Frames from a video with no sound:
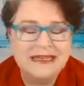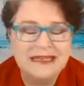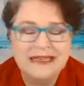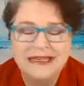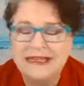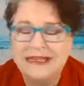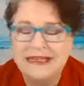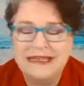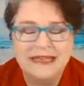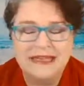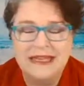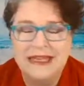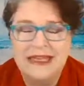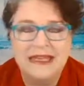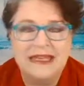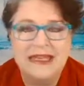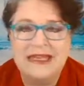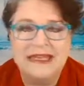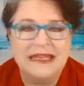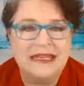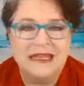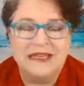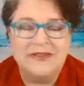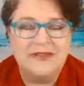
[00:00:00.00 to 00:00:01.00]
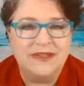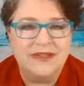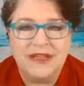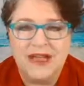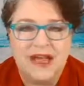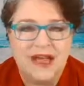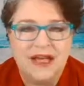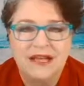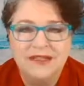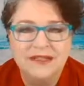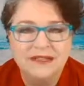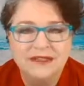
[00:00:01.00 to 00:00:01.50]
didn't leave a
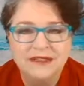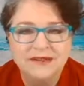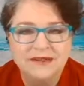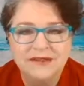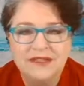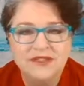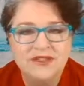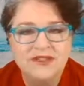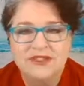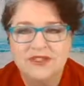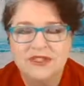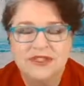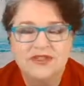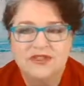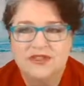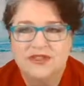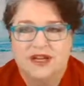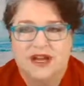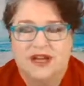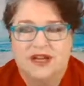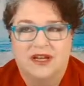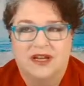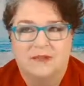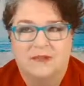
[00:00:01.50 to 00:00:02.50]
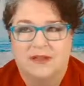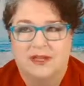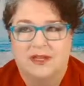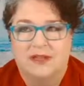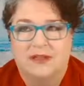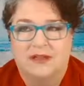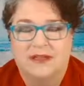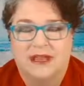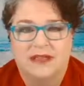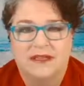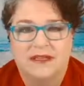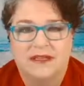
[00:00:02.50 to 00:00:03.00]
lot. There's not going to be
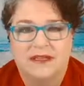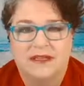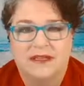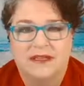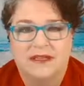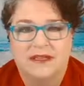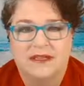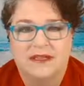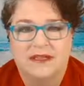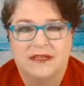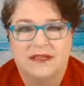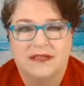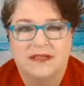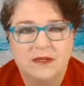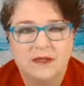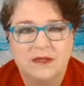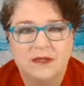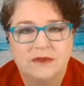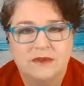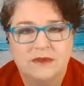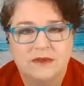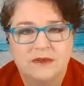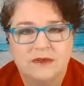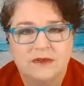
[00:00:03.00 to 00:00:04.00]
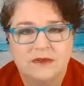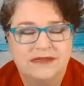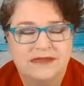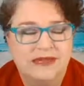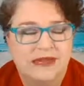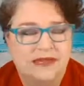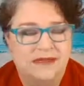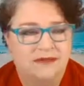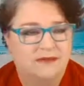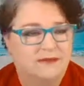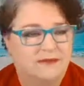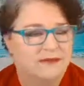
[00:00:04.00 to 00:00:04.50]
like a huge
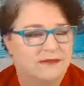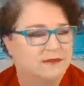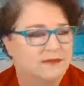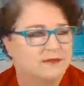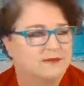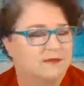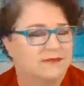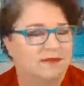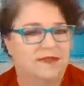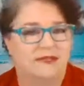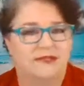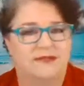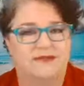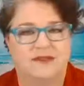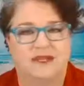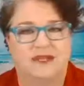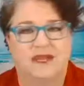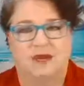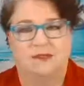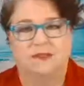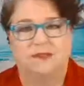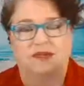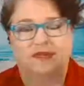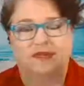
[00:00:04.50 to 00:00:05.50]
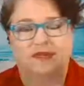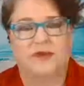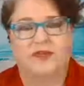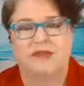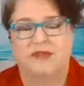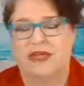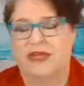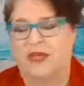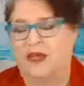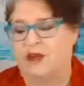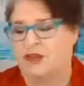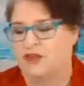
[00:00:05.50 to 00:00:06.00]
estate to divvy up between
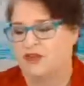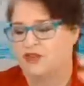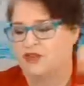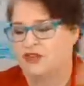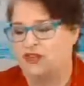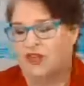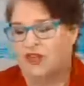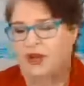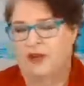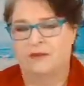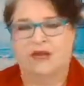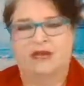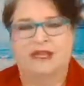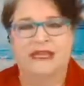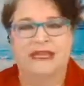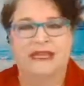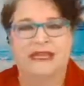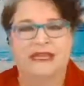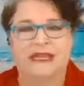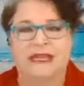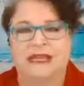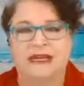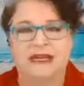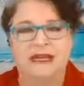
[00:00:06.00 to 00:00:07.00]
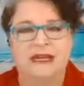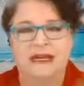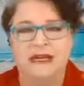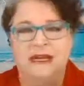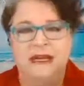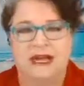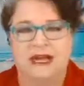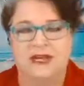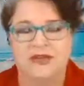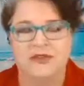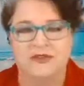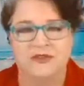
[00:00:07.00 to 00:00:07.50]
the heirs. I'm not going to get
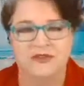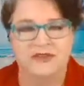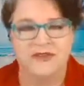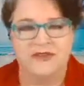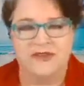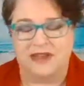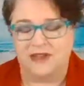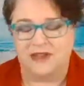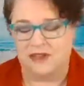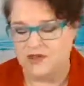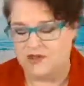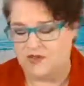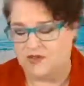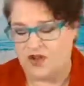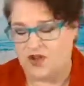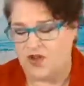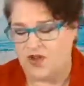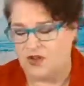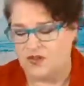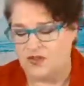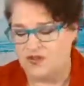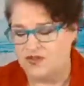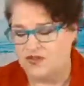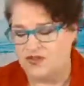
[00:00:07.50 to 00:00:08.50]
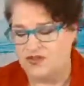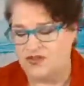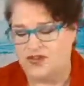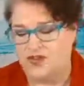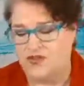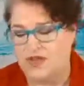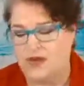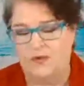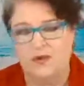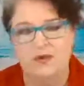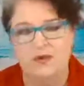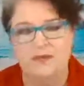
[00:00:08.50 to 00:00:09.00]
hundreds of thousands of dollars.
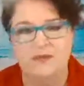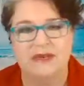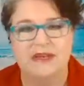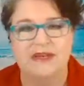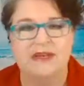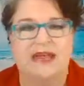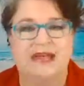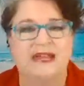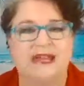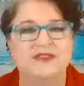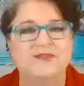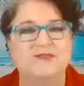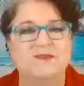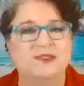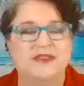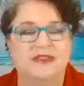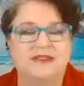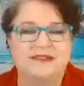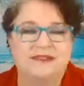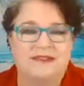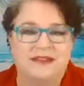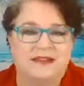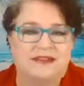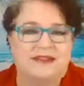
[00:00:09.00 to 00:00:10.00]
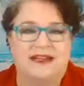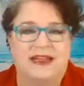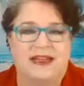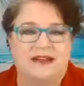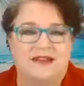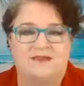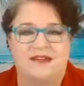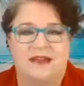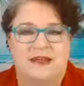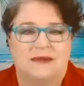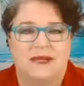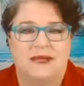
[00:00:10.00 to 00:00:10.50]
That would have been nice, but that's not the kind
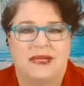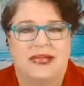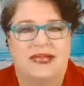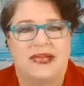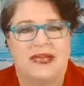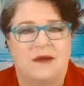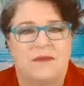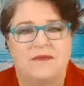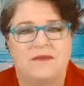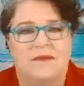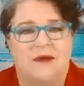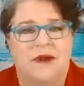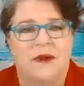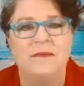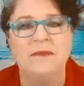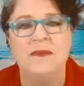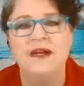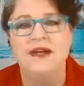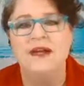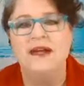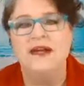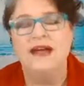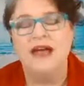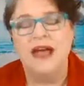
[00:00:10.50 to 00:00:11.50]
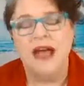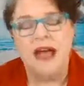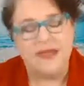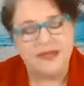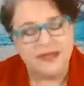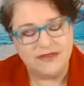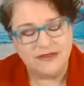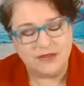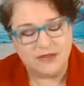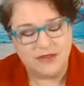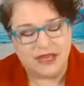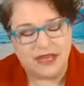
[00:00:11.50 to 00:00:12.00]
of family I come from, and
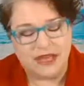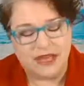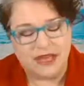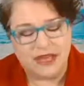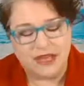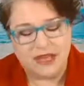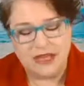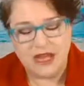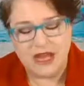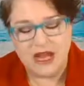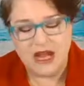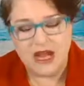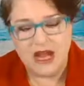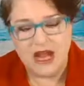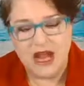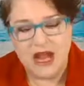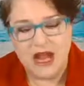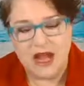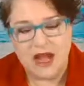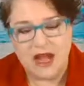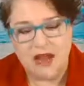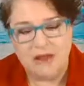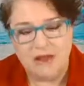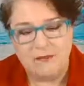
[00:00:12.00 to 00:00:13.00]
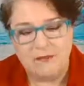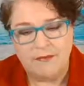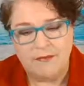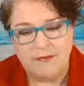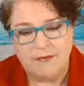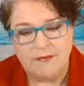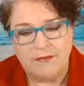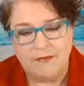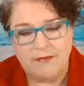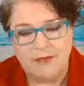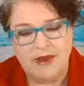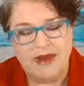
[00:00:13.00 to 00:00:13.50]
that's okay.
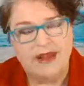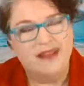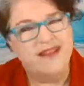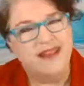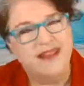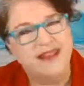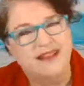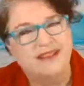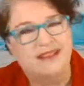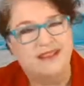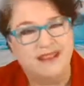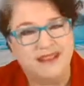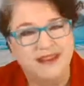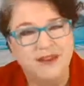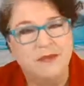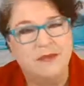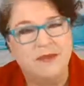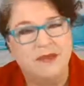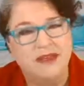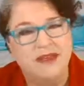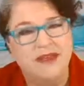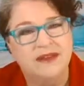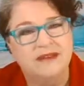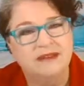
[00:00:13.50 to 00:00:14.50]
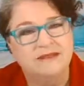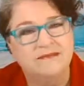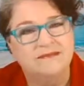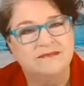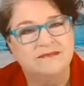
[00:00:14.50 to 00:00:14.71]
But I'll get a little bit.